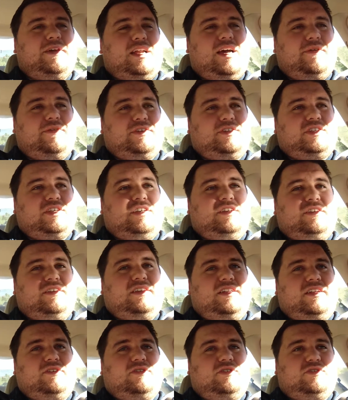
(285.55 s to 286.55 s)
obviously,
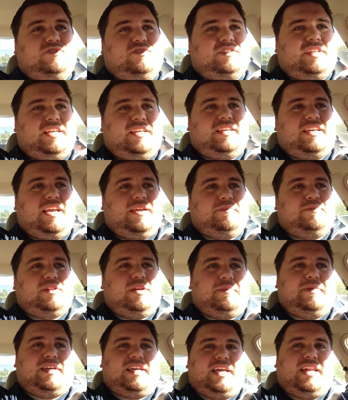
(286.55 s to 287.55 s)
there's
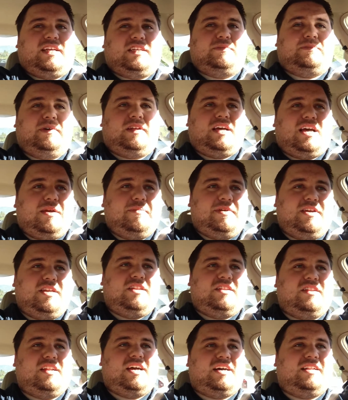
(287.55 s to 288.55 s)
gameplay mechanics, but
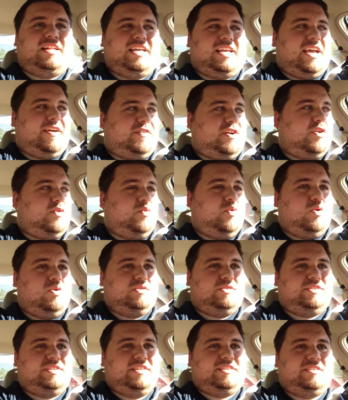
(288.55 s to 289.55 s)
not having a
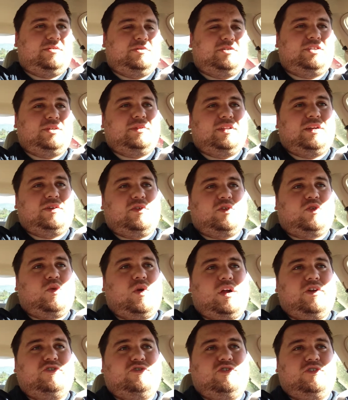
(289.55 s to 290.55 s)
ward system or something that
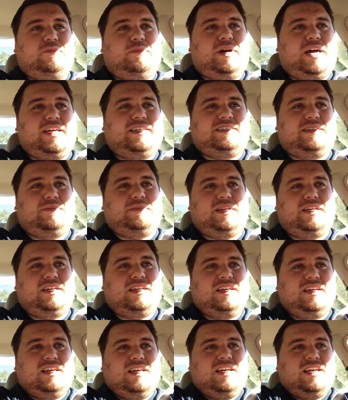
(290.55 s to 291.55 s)
requires you to buy something
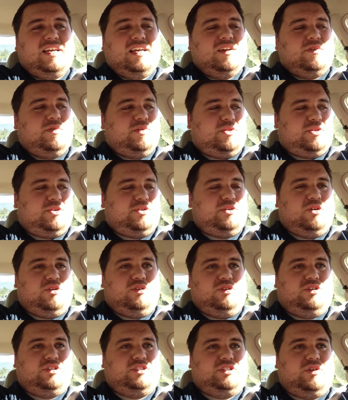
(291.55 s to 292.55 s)
with
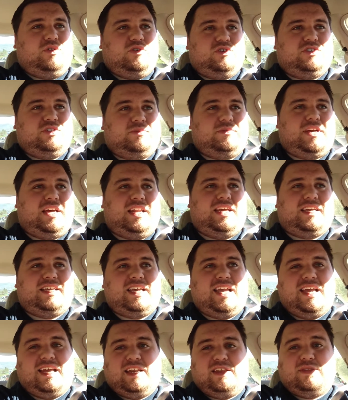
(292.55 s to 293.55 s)
gold or some kind of
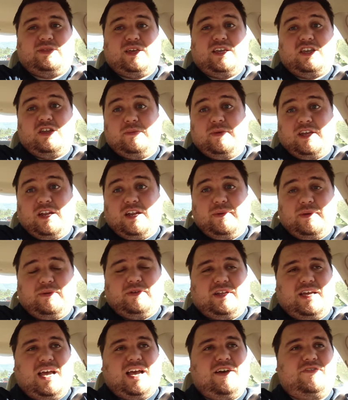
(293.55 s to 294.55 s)
gated thing you may not be able
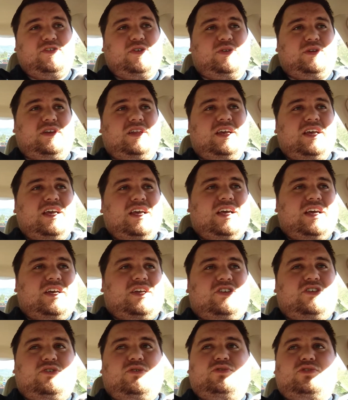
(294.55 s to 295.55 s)
to have. You can
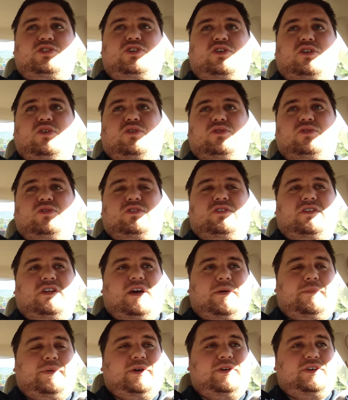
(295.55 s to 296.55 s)
use your
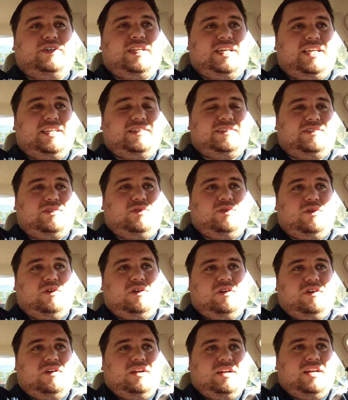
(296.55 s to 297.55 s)
own abilities
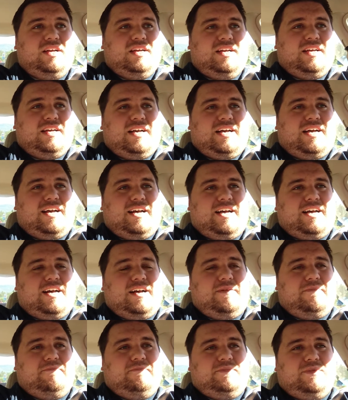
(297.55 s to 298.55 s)
or
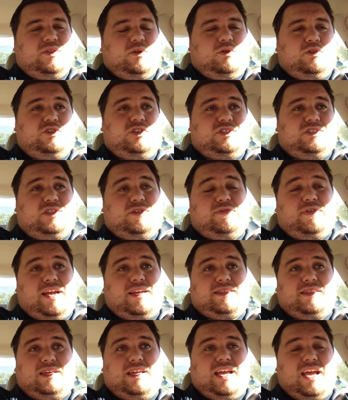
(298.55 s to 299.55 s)
or just the
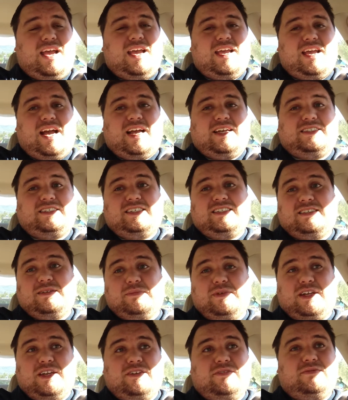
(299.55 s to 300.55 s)
fact that, hey, I see
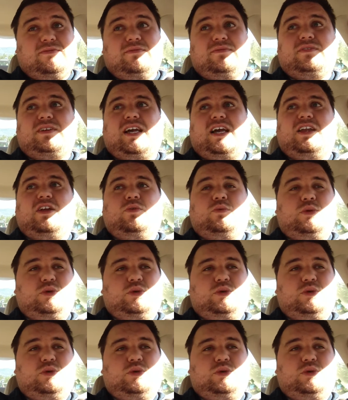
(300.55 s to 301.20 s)
somebody kind of